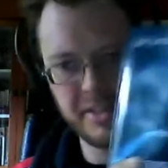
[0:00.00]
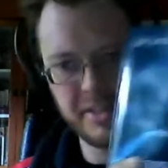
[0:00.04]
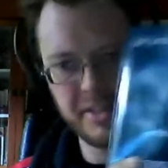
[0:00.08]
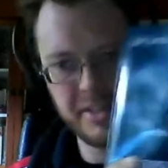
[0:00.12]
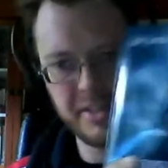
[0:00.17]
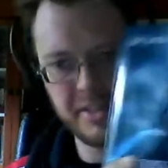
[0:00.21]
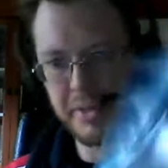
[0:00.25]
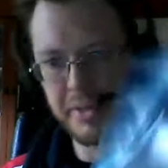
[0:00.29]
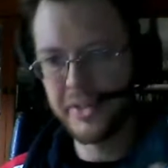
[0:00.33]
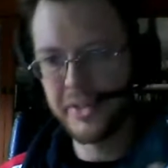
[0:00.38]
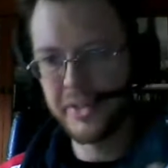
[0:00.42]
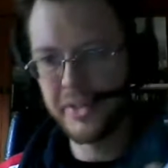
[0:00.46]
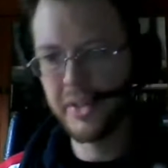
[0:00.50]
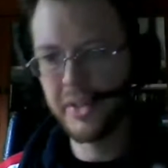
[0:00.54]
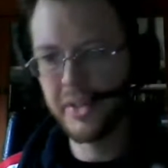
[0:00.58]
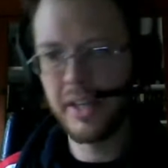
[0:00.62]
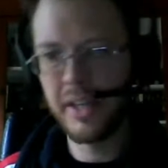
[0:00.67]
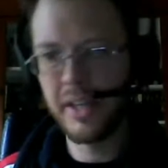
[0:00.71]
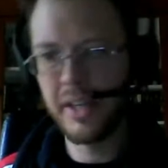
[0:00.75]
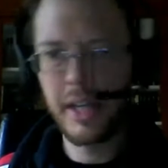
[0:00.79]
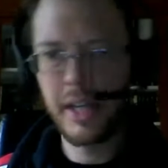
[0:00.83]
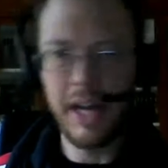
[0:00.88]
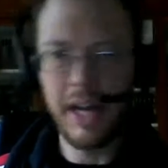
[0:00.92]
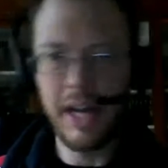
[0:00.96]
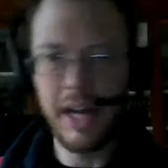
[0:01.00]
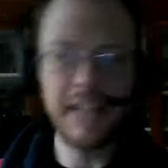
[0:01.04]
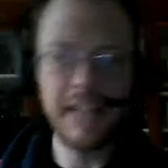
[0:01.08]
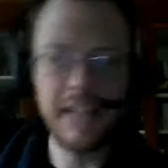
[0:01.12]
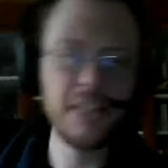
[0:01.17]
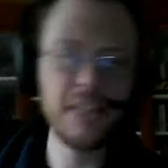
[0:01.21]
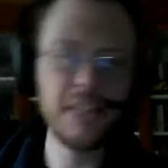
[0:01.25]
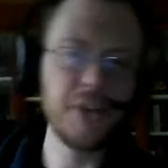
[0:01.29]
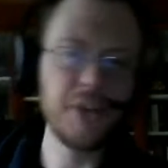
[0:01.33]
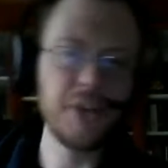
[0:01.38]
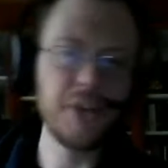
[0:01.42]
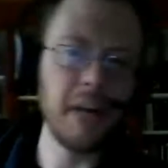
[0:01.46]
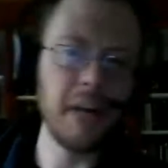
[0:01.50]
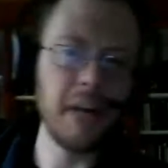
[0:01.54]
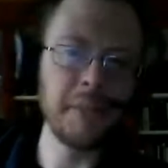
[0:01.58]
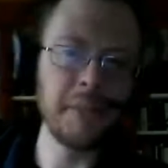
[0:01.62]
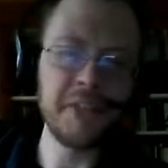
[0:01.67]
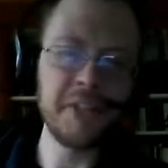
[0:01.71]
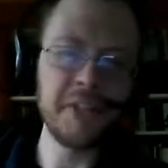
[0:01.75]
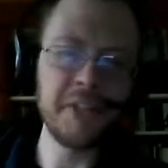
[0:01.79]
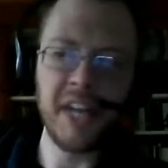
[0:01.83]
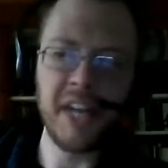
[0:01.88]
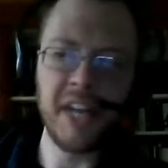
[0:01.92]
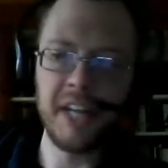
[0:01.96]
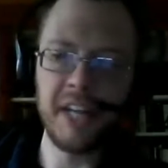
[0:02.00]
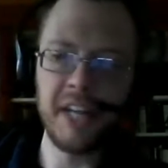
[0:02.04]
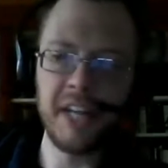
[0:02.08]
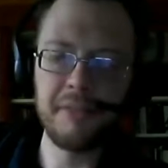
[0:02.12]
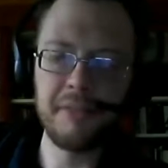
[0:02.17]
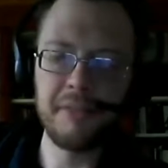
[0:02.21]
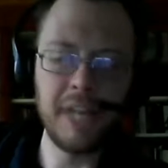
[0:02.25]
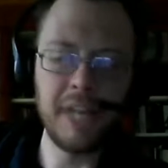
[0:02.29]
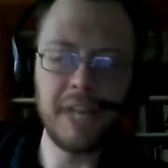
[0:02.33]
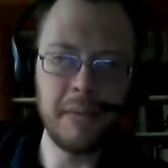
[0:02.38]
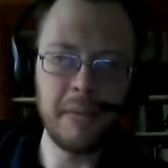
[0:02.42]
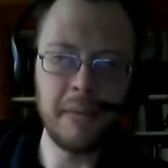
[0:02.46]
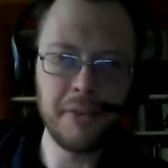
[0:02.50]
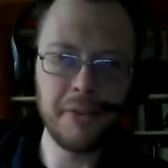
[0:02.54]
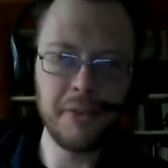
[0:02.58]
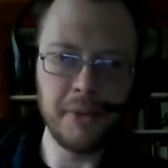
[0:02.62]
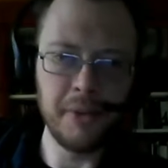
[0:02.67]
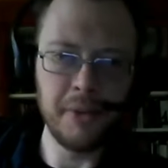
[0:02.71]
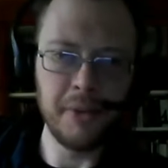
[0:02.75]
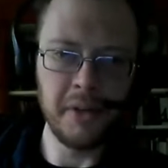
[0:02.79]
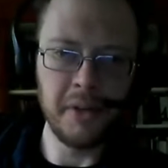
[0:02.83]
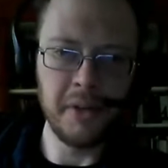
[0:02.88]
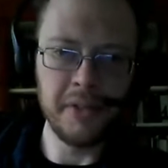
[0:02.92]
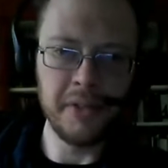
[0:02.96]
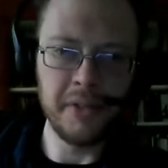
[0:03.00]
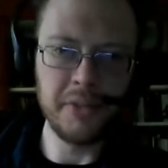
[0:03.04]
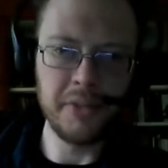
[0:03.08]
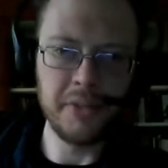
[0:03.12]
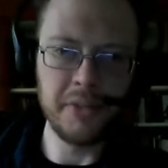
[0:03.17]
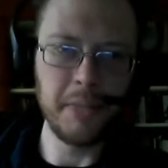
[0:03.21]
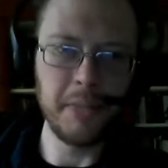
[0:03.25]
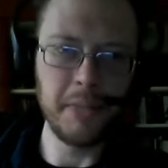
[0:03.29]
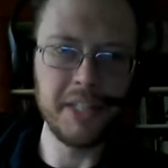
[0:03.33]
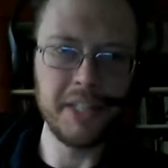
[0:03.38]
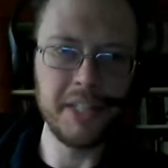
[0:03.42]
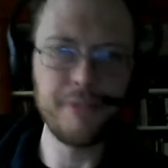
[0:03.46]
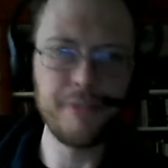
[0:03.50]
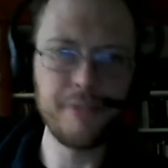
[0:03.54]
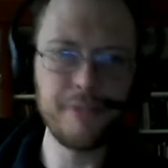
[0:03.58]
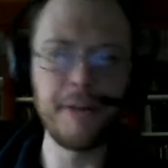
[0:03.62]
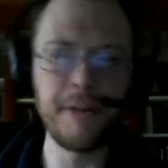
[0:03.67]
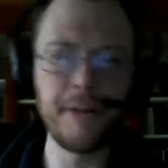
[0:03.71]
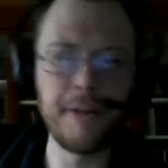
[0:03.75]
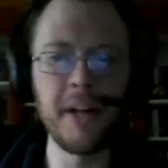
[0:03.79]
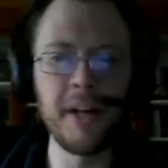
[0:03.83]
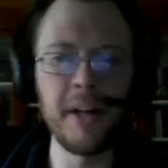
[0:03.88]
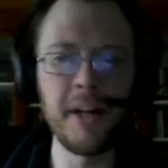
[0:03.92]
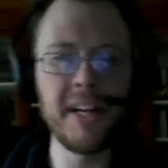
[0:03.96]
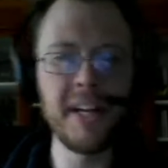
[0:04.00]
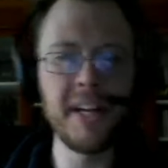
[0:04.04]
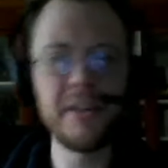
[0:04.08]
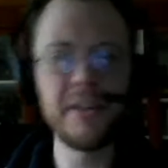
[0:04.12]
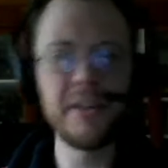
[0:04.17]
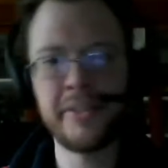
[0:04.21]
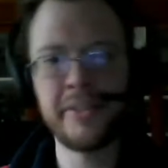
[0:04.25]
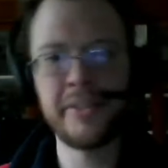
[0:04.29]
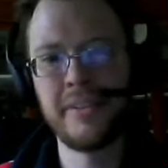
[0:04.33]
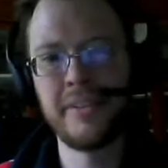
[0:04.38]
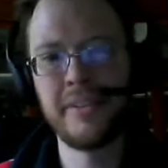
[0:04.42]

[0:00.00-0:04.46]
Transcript: novels. I describe it as kind of Game of Thrones meets Fallout.